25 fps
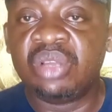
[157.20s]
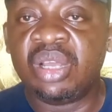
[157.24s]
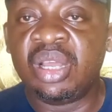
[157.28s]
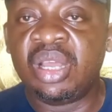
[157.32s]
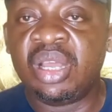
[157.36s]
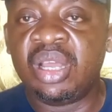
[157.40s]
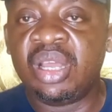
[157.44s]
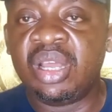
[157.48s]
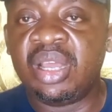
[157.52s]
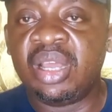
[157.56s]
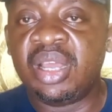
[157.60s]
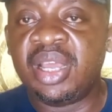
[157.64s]

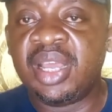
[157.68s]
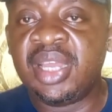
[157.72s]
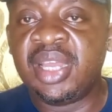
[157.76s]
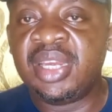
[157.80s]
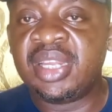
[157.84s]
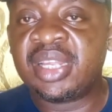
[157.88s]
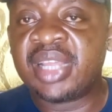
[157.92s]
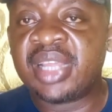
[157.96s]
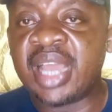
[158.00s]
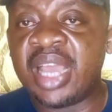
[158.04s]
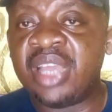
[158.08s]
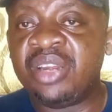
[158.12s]

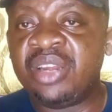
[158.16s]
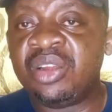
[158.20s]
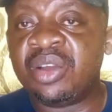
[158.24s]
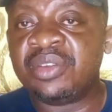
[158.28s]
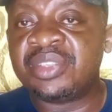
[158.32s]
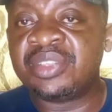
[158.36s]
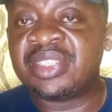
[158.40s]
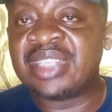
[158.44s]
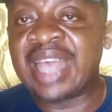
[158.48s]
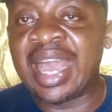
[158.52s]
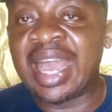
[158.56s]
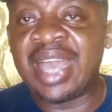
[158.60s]
any kind
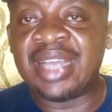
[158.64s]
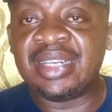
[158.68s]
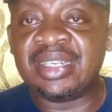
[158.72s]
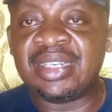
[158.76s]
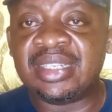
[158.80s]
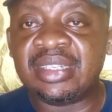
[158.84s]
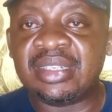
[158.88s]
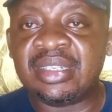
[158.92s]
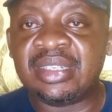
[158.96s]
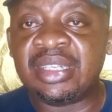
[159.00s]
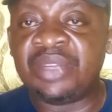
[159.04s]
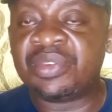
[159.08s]
of
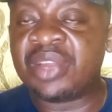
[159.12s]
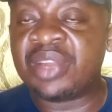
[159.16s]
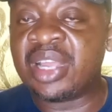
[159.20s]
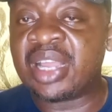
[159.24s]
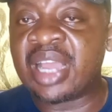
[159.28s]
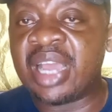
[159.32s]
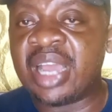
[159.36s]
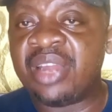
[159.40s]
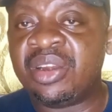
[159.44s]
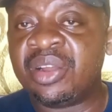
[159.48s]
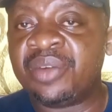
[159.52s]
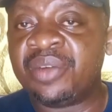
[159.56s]
sand,
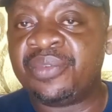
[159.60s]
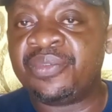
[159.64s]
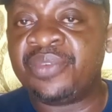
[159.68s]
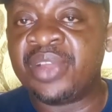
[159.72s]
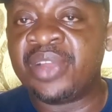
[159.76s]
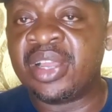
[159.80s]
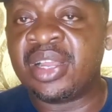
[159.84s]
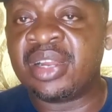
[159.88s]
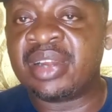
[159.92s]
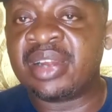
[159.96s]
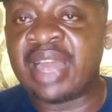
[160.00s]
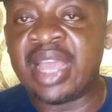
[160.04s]
different kind
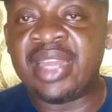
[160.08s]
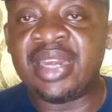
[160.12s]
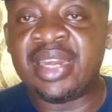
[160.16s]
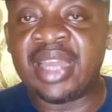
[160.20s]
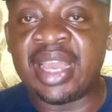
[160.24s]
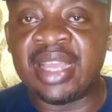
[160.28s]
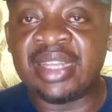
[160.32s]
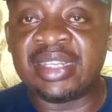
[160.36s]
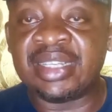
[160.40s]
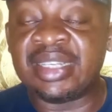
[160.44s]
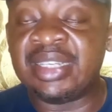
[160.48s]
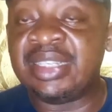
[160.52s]
of
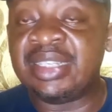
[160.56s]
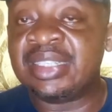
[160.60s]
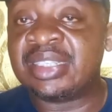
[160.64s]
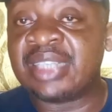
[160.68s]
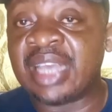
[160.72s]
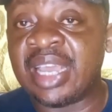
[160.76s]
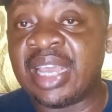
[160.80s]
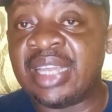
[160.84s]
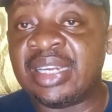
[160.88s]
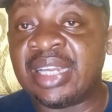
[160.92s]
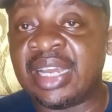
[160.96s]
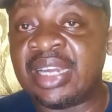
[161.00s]
granite
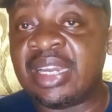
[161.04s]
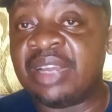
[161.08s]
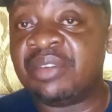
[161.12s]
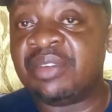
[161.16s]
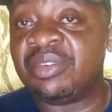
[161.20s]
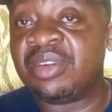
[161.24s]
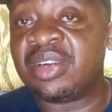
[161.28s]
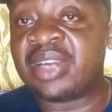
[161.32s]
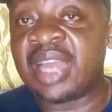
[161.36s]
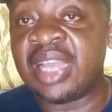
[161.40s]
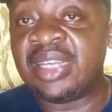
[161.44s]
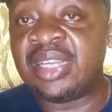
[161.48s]
inside, that
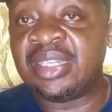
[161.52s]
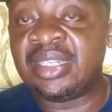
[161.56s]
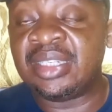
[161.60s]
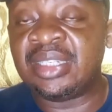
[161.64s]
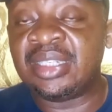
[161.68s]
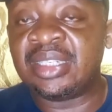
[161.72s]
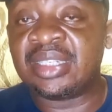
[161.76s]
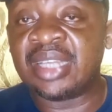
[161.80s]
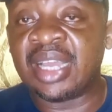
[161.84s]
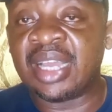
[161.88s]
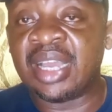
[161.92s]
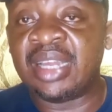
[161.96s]
they will grind
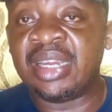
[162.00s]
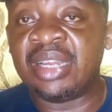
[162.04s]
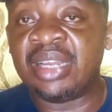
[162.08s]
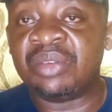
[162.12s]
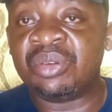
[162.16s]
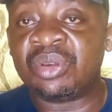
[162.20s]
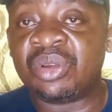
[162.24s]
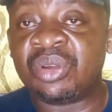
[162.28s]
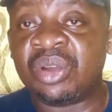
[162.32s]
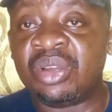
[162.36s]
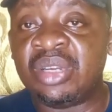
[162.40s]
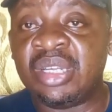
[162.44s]
it and
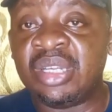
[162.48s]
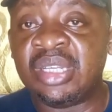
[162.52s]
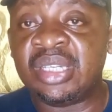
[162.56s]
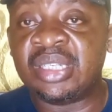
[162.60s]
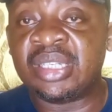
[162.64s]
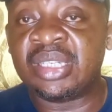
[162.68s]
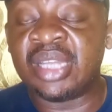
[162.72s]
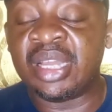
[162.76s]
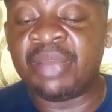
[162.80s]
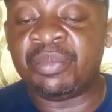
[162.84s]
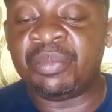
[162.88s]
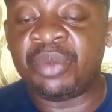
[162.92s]
they will call
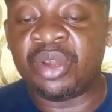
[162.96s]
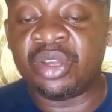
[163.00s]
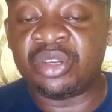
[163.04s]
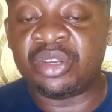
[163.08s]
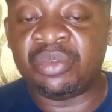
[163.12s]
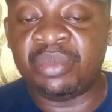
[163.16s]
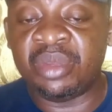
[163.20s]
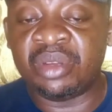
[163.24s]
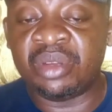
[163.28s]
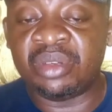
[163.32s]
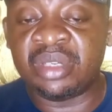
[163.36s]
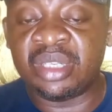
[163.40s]
it
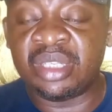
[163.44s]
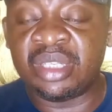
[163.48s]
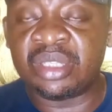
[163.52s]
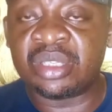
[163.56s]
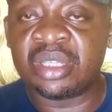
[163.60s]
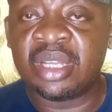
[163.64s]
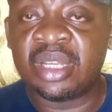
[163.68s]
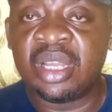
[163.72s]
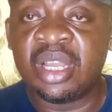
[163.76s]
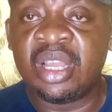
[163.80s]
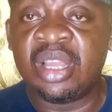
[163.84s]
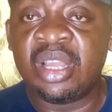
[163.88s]
blood meal.
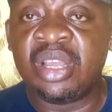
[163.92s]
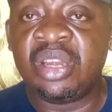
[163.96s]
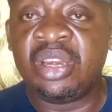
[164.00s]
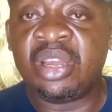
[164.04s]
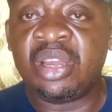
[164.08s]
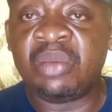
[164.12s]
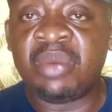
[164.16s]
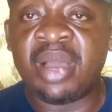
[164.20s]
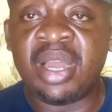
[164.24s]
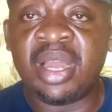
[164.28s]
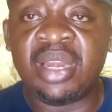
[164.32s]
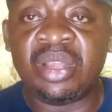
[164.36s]
This
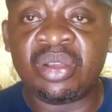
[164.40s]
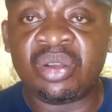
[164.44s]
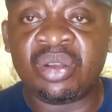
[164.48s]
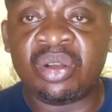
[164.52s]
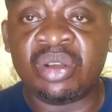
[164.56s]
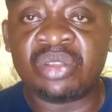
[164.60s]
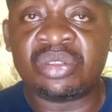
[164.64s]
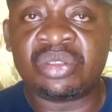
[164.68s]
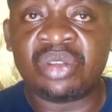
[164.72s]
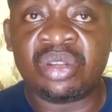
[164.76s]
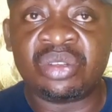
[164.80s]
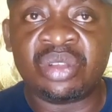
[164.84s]
normally
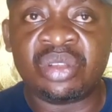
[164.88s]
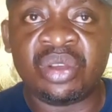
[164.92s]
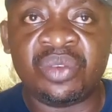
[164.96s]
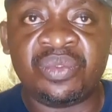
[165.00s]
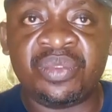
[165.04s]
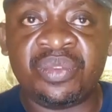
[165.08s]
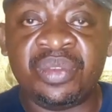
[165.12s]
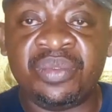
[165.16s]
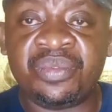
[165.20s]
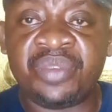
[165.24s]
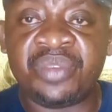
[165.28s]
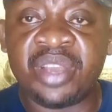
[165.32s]
cause a lot
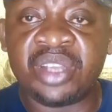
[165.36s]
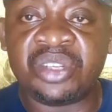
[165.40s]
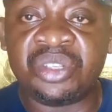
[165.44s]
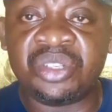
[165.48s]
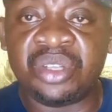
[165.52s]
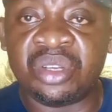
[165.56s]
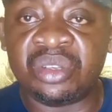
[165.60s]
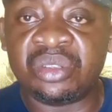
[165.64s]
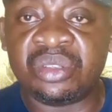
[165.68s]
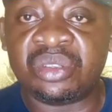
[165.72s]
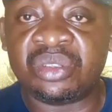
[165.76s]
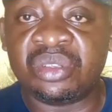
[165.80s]
of
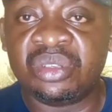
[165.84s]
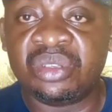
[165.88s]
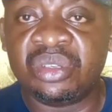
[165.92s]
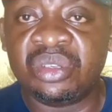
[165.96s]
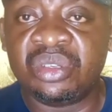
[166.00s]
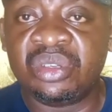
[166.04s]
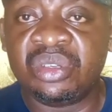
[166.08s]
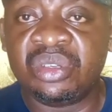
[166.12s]
infections.